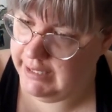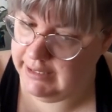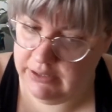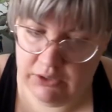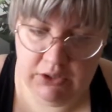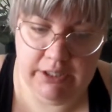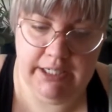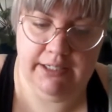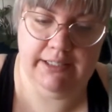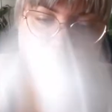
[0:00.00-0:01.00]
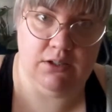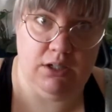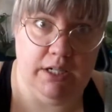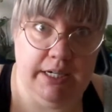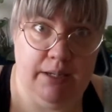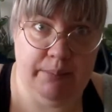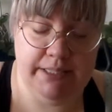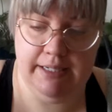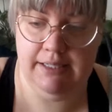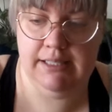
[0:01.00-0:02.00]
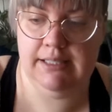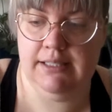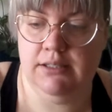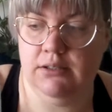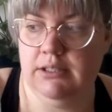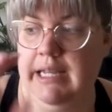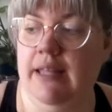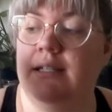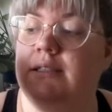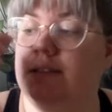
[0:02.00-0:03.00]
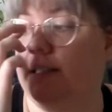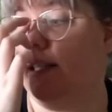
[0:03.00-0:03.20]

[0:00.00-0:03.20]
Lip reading: and this Corriedale business together,